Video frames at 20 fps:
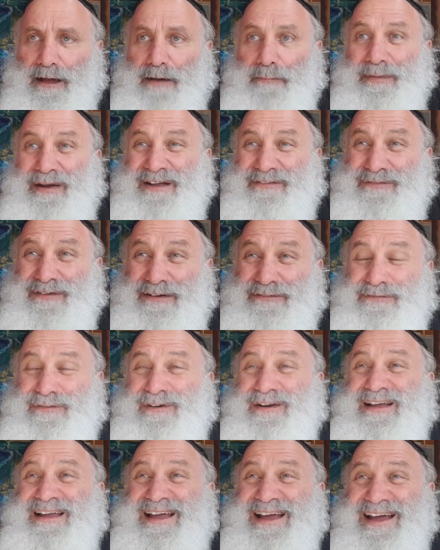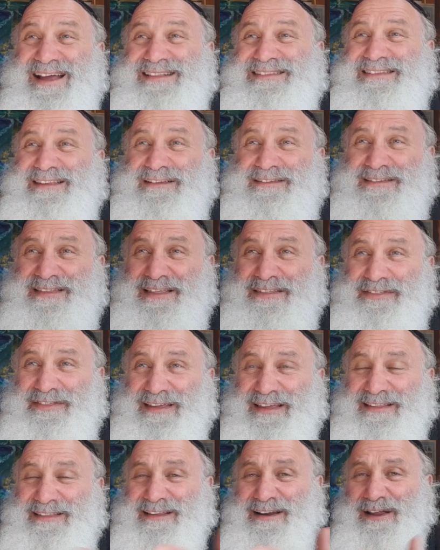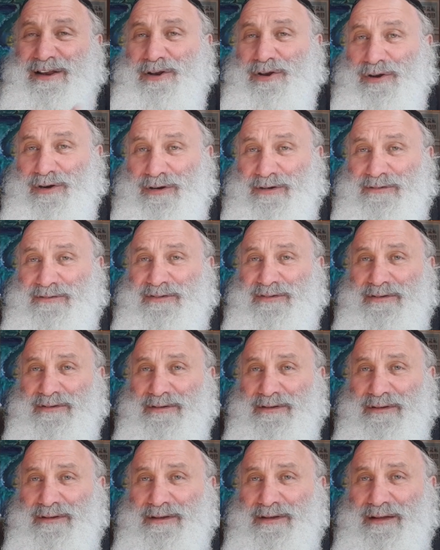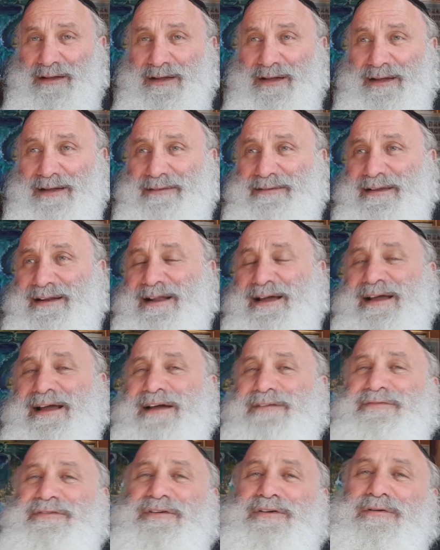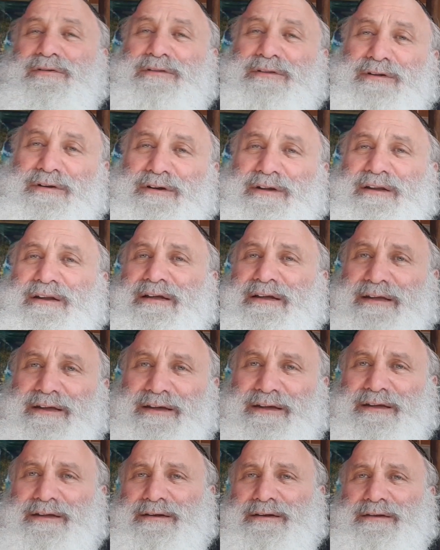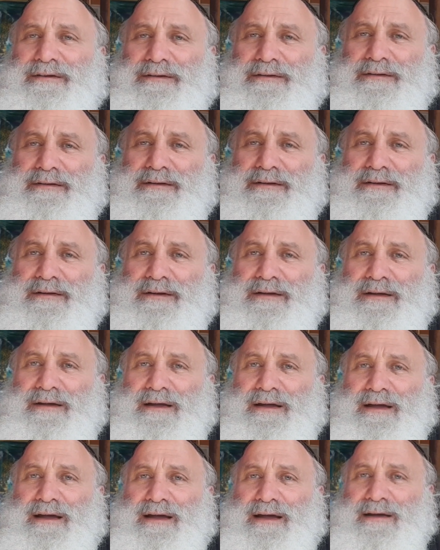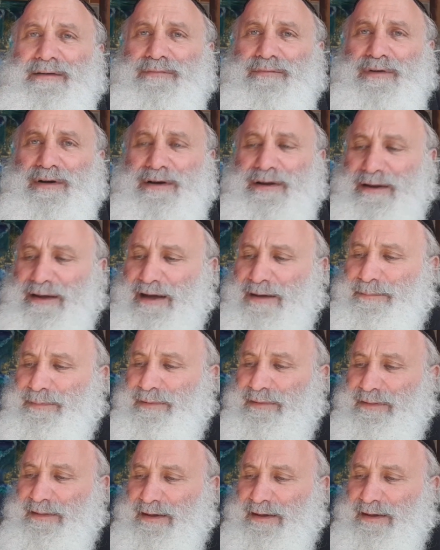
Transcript: But if I forget the thing that I learned, then I have to go learn it again. And what could happen